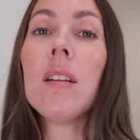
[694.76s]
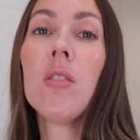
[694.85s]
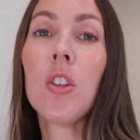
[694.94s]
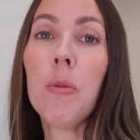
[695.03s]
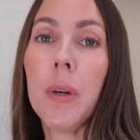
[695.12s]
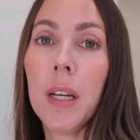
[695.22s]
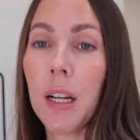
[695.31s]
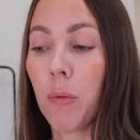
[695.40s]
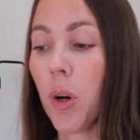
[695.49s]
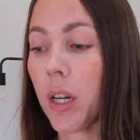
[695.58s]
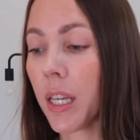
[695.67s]
a little bit. I
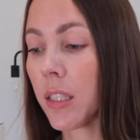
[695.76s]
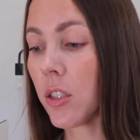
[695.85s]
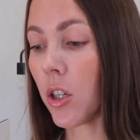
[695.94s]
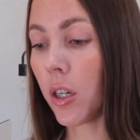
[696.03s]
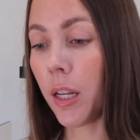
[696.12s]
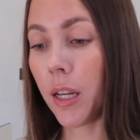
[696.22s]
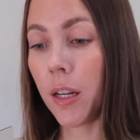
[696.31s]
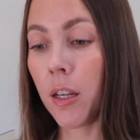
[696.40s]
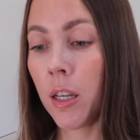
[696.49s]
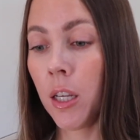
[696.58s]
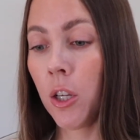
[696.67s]
want to get
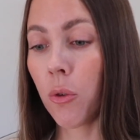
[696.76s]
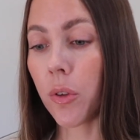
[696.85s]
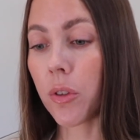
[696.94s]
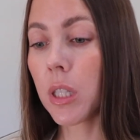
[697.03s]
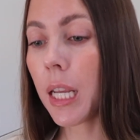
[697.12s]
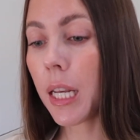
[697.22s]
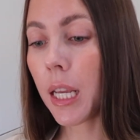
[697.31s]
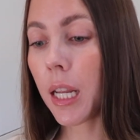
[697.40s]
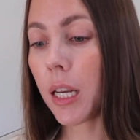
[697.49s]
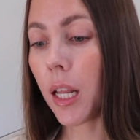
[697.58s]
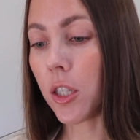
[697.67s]
started with
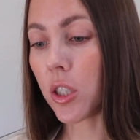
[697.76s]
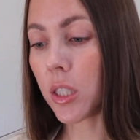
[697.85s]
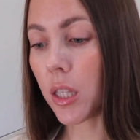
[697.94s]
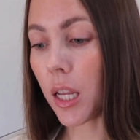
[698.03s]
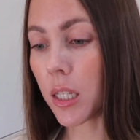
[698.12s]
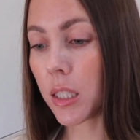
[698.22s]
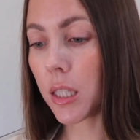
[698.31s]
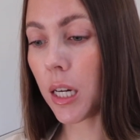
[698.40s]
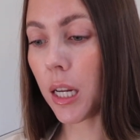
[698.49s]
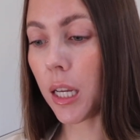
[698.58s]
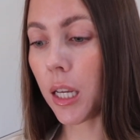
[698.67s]
cleaning and just things that
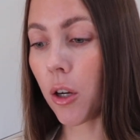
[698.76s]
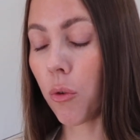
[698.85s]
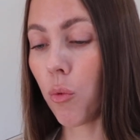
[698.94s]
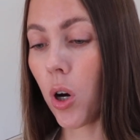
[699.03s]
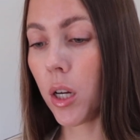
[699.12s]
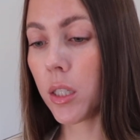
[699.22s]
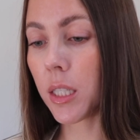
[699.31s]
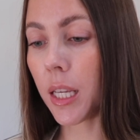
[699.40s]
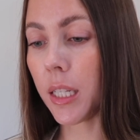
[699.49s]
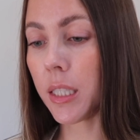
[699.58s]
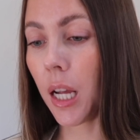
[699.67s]
I want to
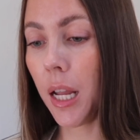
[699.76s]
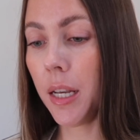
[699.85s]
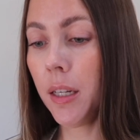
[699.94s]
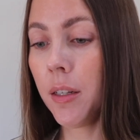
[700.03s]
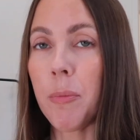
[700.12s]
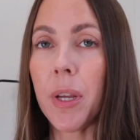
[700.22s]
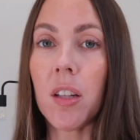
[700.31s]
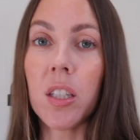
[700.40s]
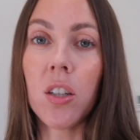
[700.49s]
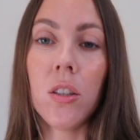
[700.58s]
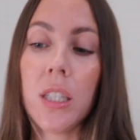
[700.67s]
get done. I made a
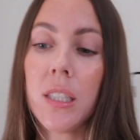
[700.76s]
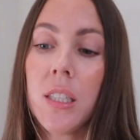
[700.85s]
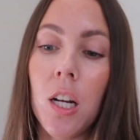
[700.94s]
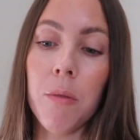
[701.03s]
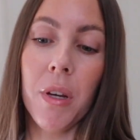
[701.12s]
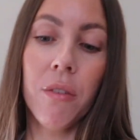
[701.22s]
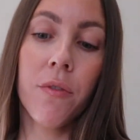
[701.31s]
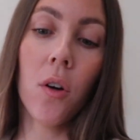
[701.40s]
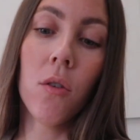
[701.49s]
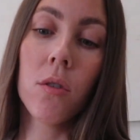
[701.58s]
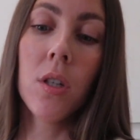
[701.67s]
little list on my
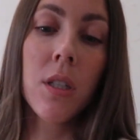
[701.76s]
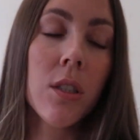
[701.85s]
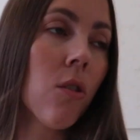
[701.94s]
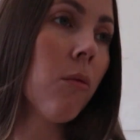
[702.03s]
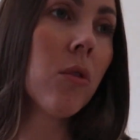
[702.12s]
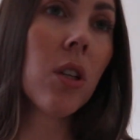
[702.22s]
phone, so I'm